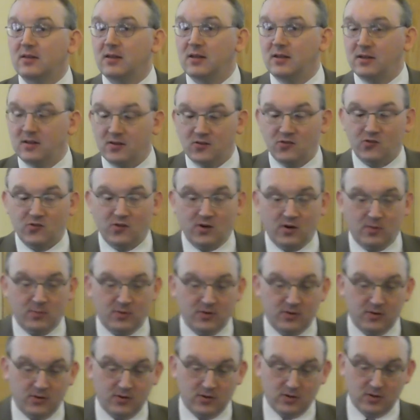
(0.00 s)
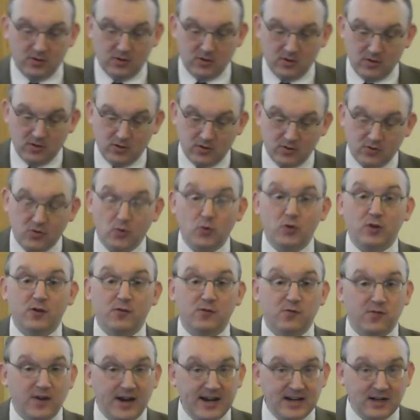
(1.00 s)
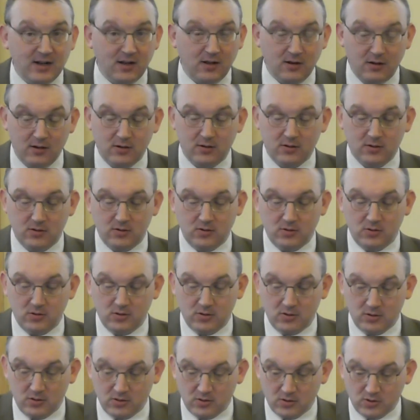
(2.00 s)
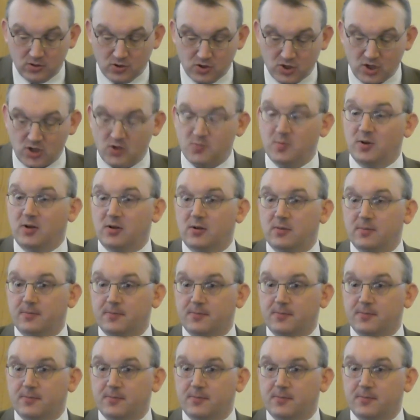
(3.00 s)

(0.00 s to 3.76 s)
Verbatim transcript: in this sermon to the final judgment.